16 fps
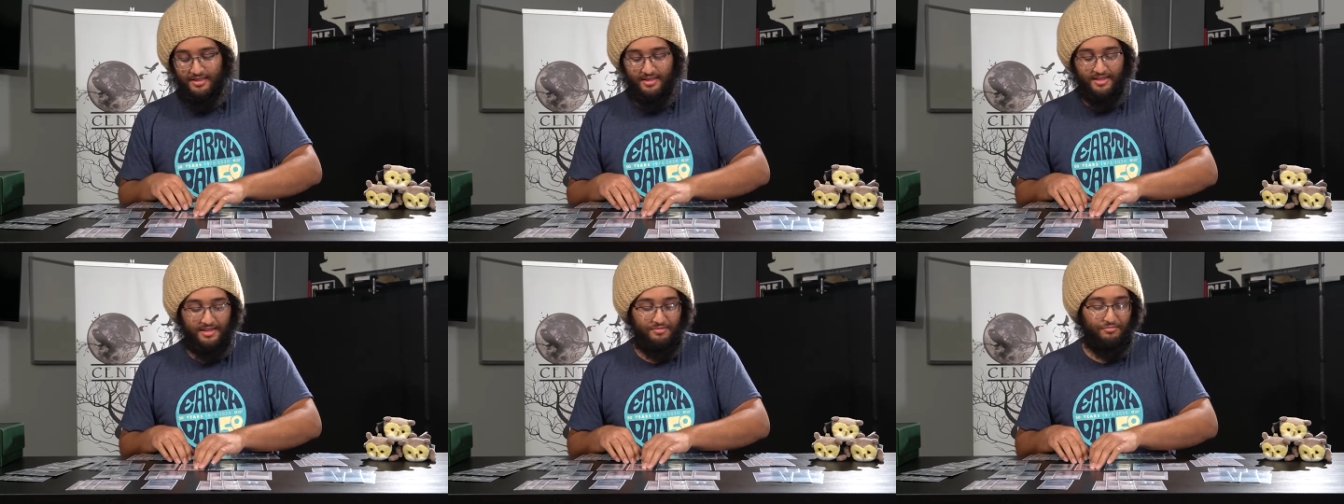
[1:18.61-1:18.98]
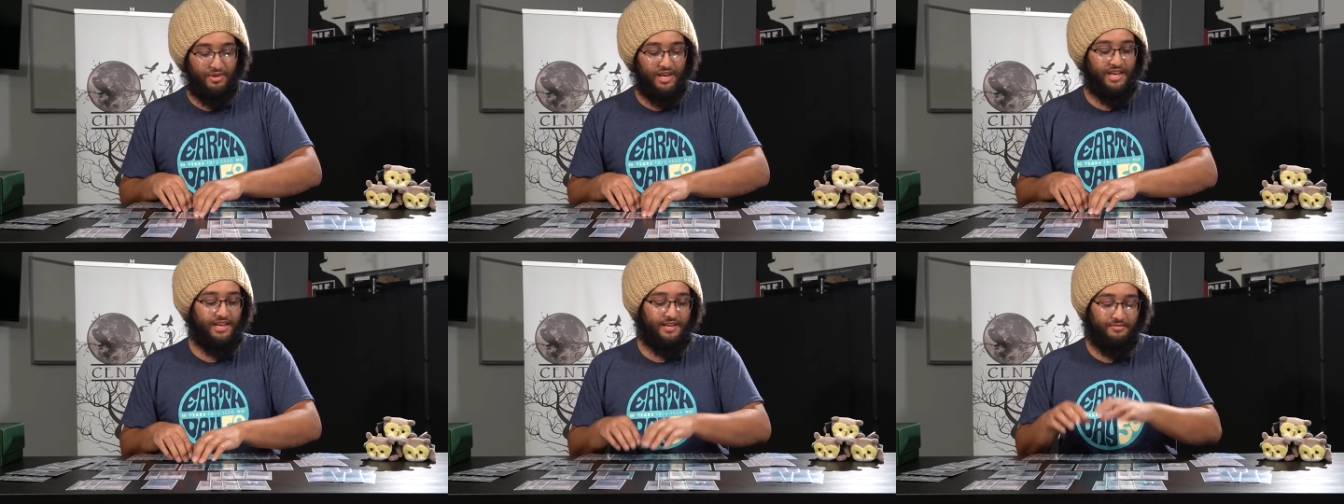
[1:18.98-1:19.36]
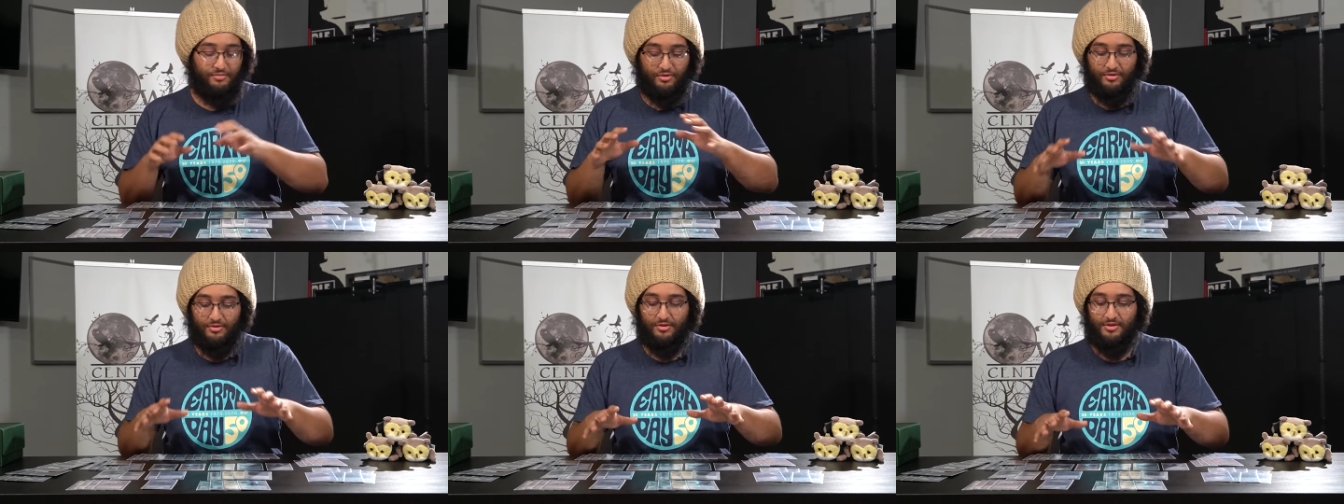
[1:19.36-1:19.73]
the main
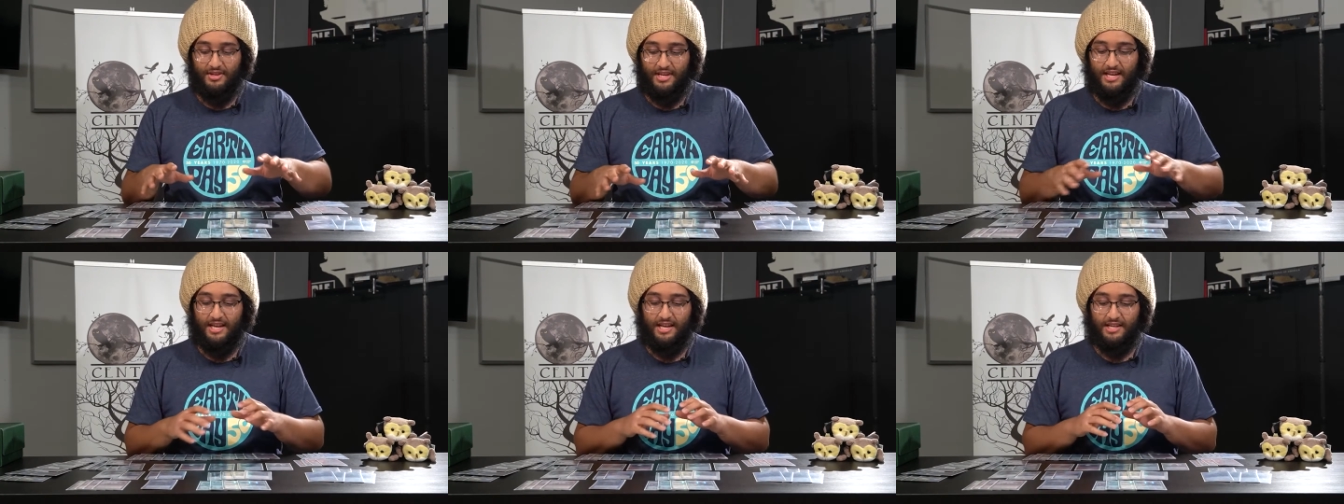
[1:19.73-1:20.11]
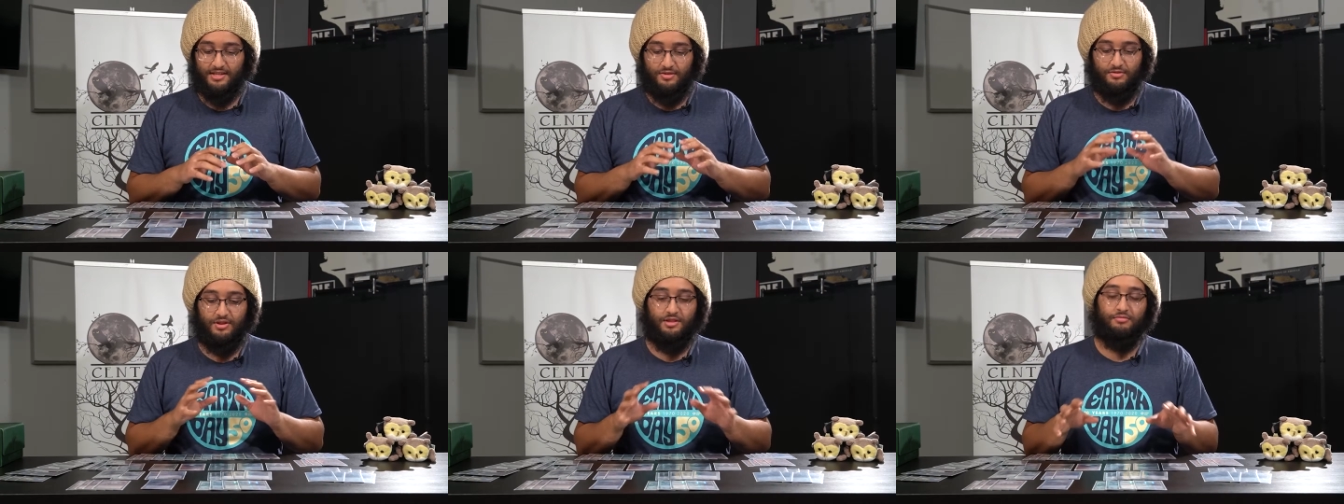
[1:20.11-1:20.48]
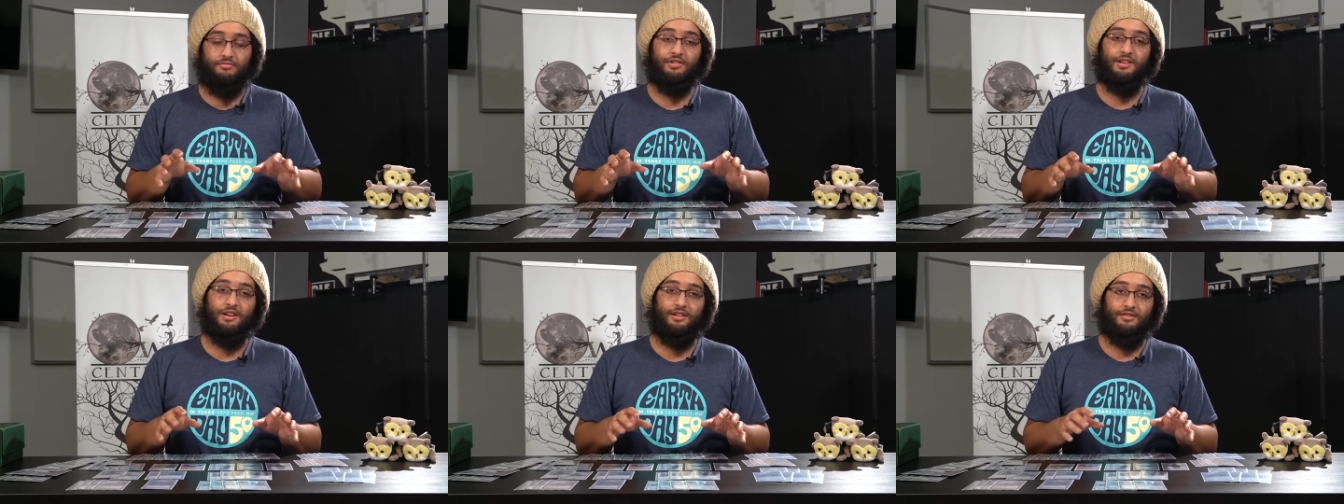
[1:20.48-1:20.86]
board has only
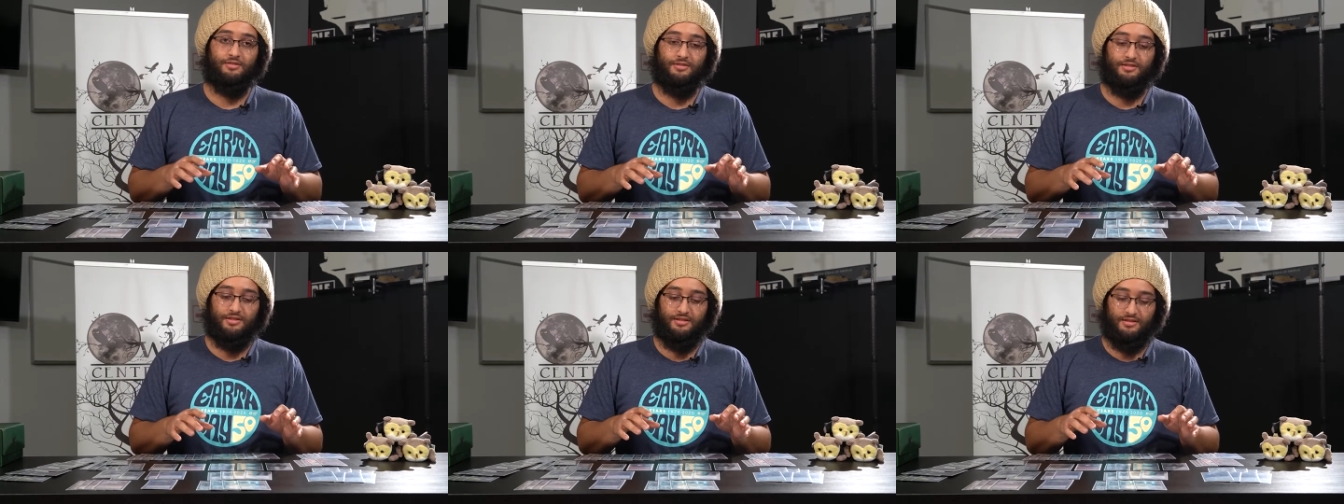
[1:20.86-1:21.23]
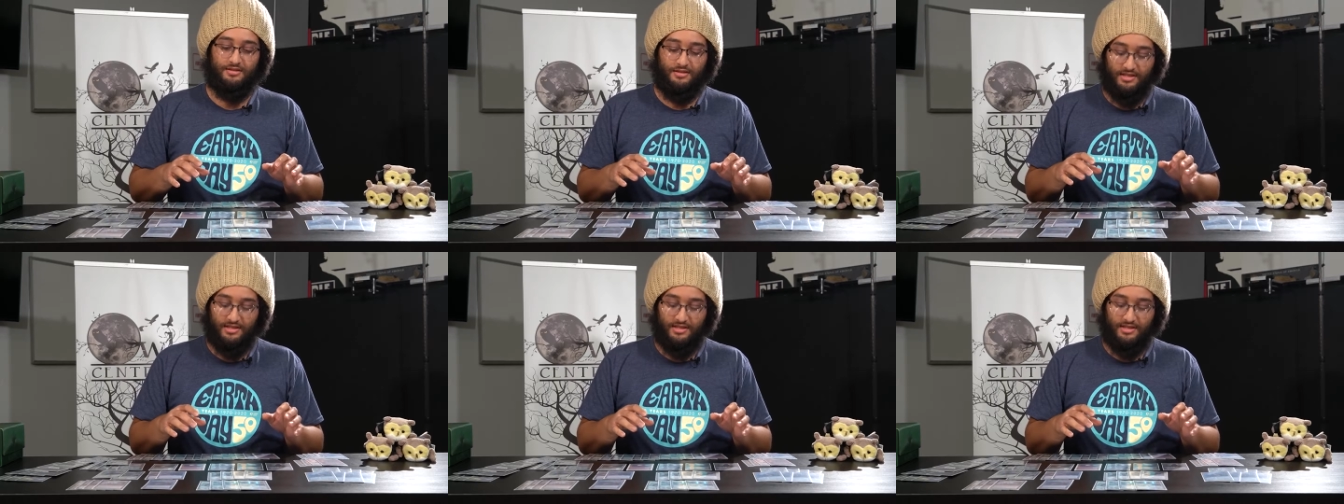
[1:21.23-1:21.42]
3 colors.